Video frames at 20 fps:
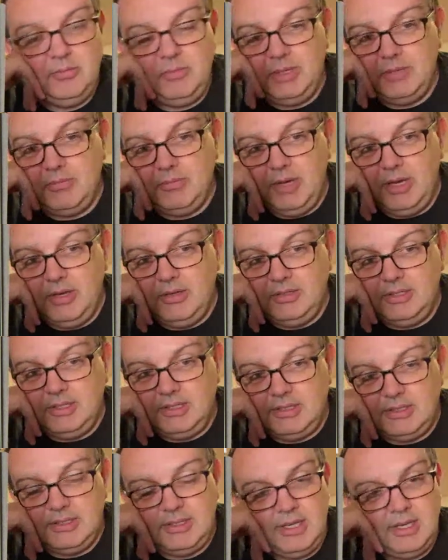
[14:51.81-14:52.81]

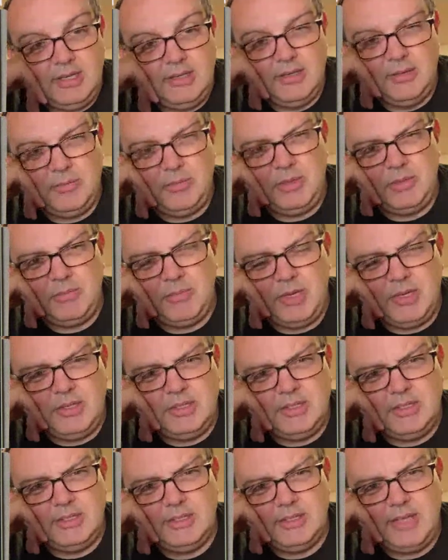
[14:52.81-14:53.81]
Bitmojis. No, not
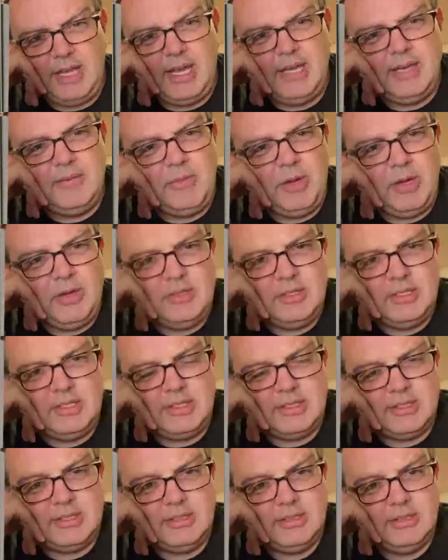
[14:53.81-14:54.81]
Bitmojis.
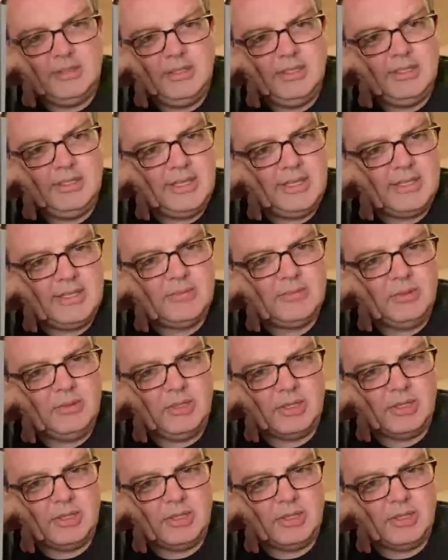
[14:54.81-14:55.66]
Animojis. It does work.